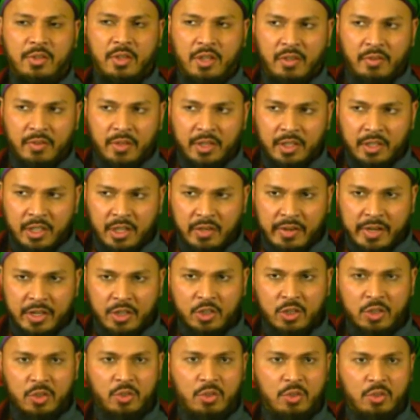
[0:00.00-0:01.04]
to give you a
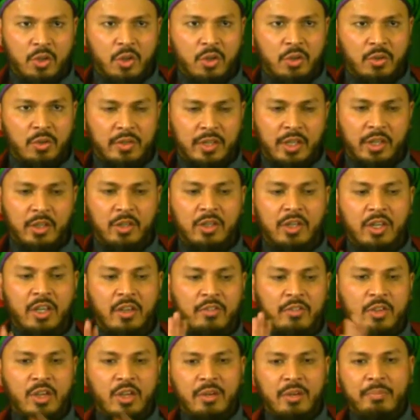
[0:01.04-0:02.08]
direction to go. They're going to
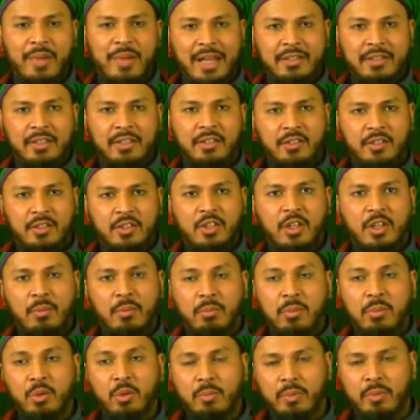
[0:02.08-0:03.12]
give you a pattern, a
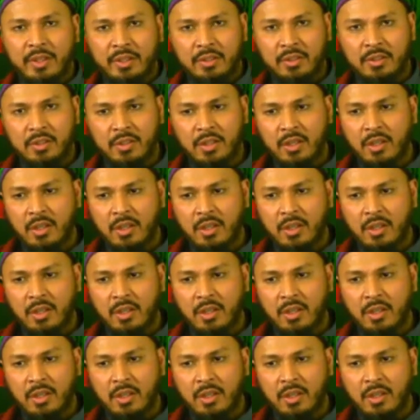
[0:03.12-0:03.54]
blueprint.